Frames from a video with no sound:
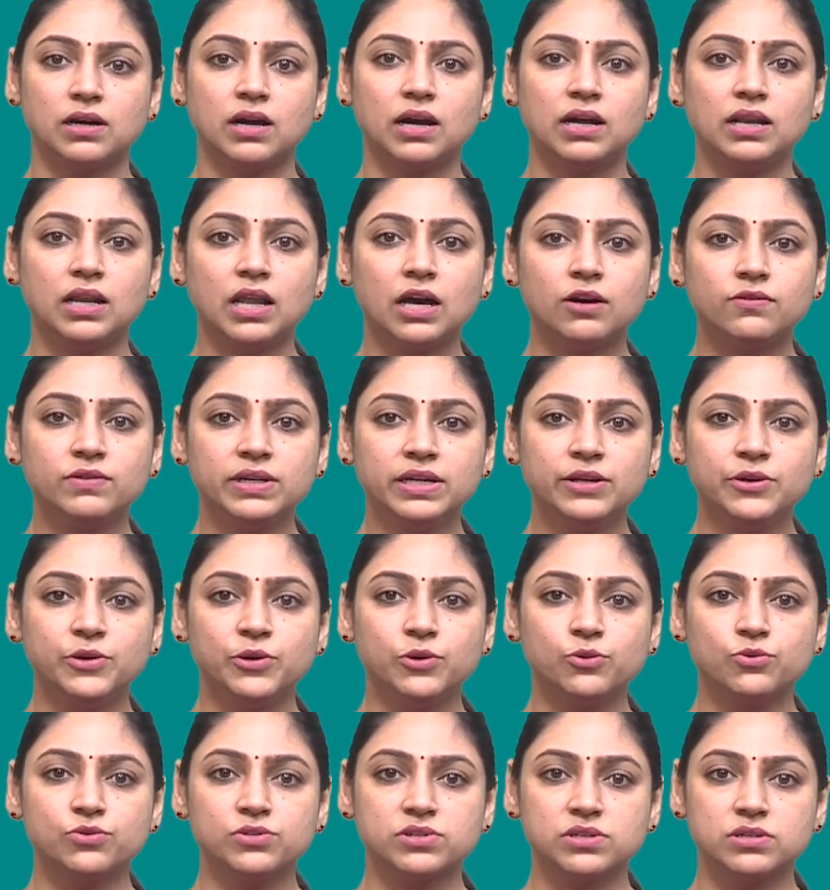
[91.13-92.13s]
allowing
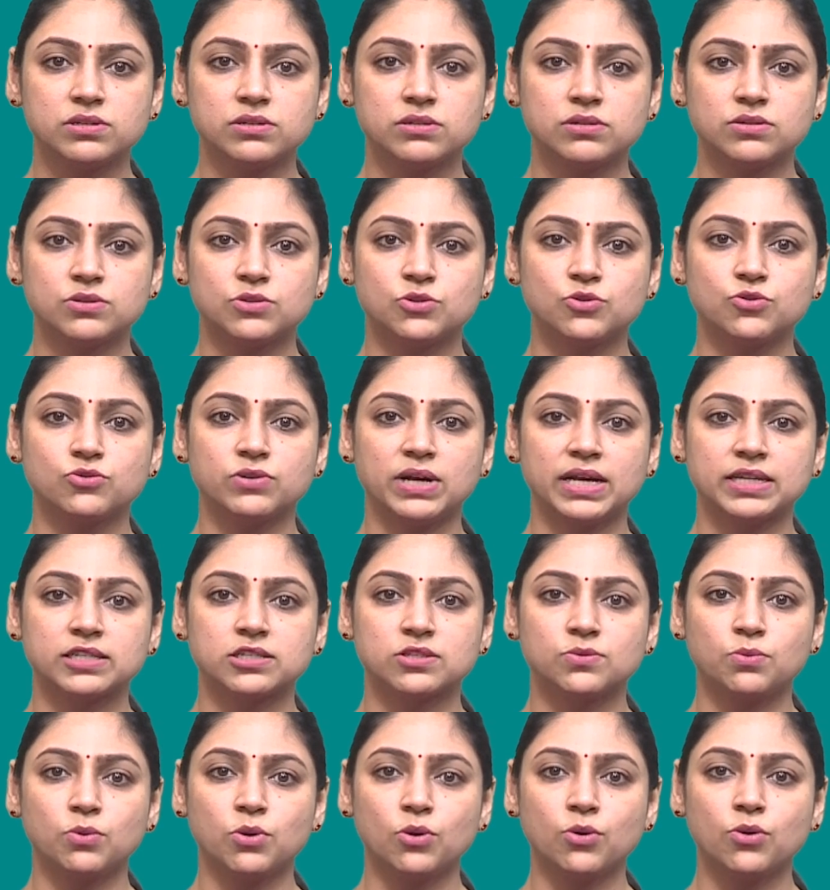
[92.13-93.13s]
users to
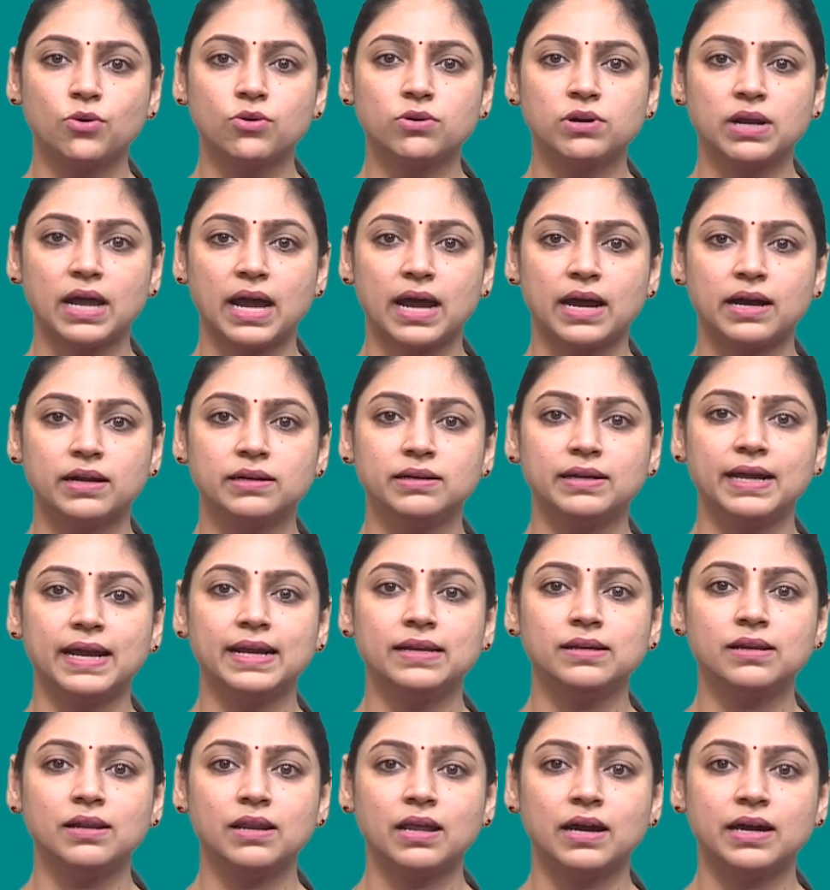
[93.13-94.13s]
explore and
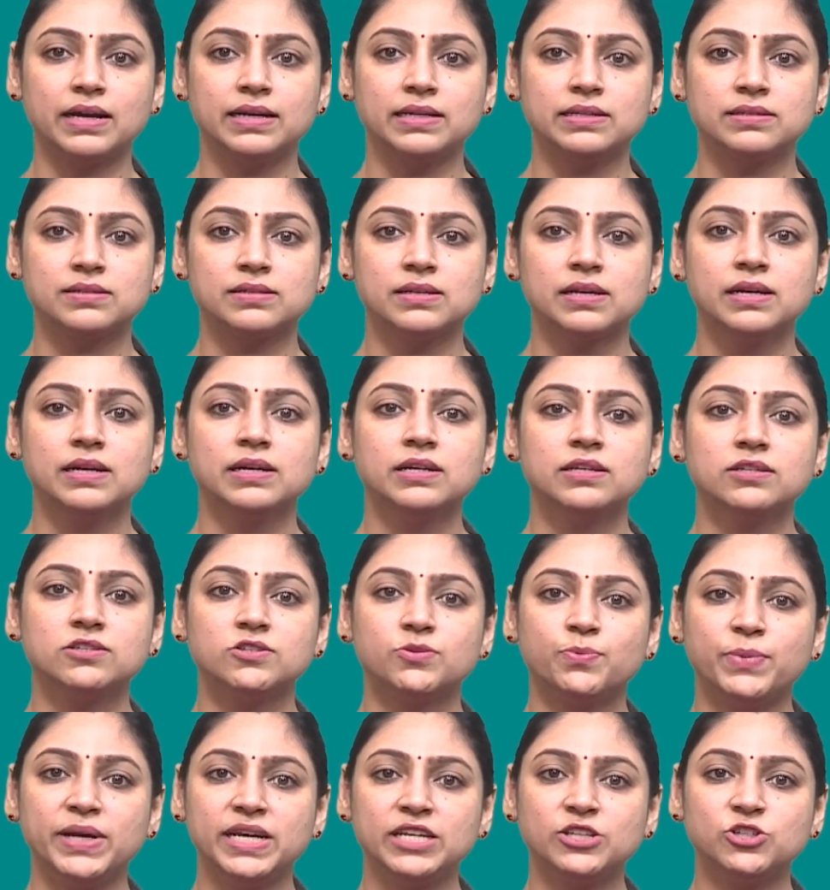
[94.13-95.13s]
analyze
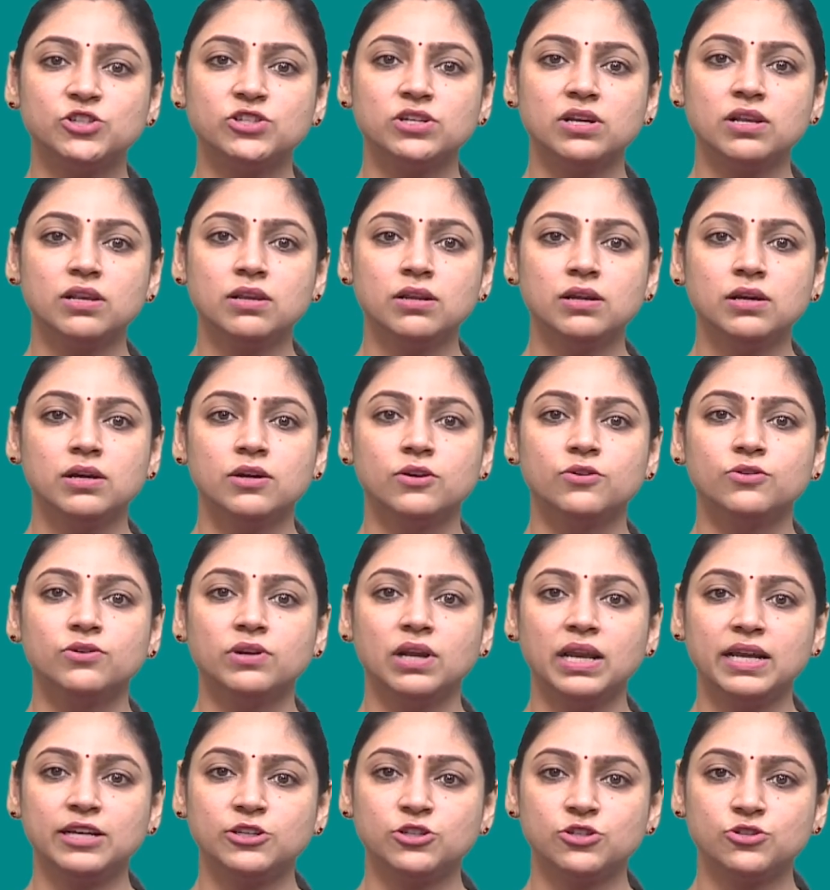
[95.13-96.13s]
spatial
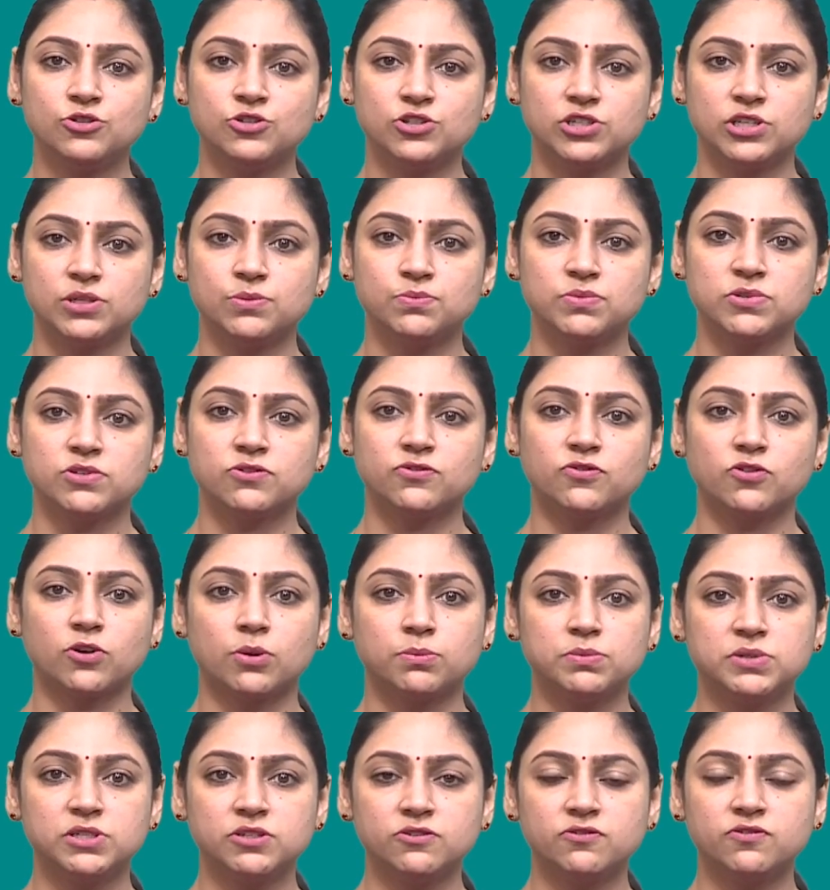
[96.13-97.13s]
relationships
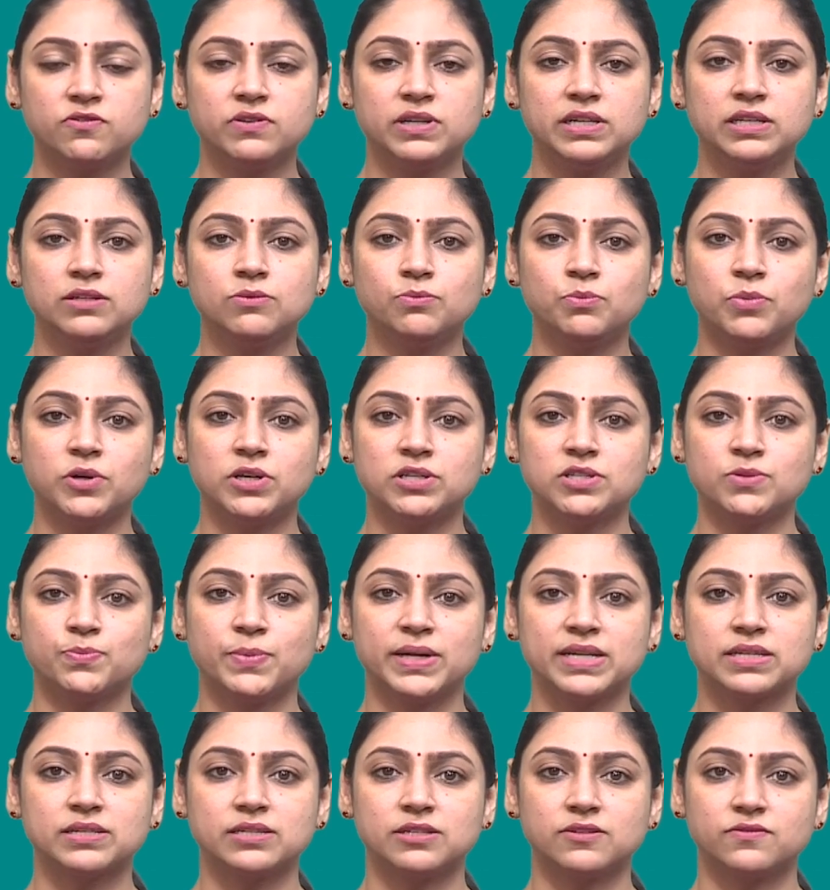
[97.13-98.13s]
from different
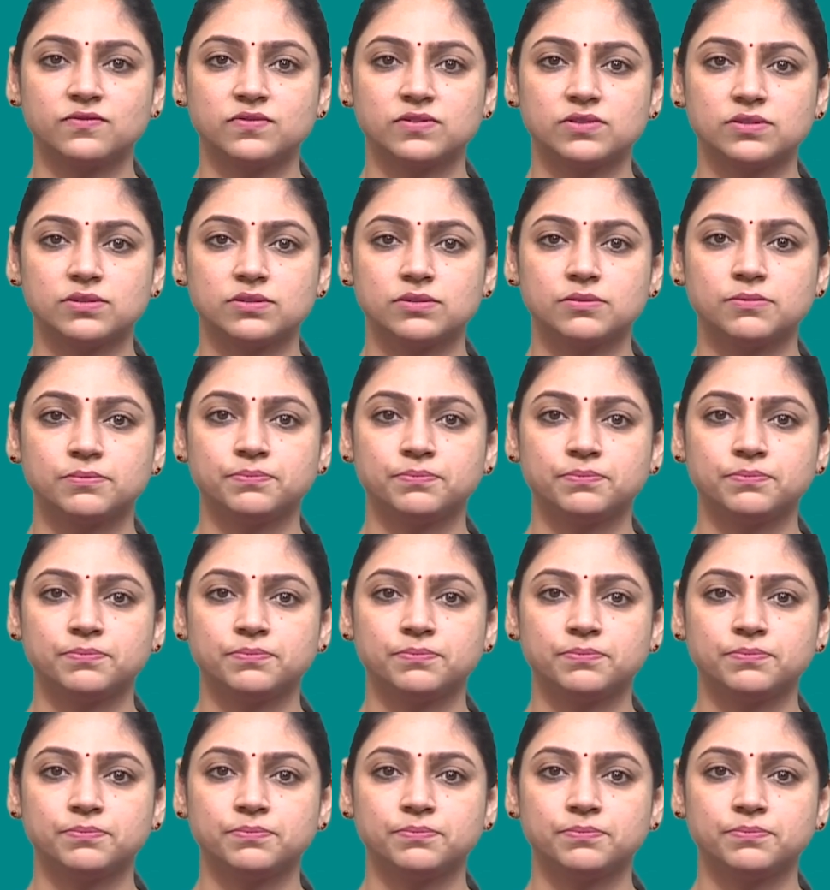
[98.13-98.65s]
perspectives.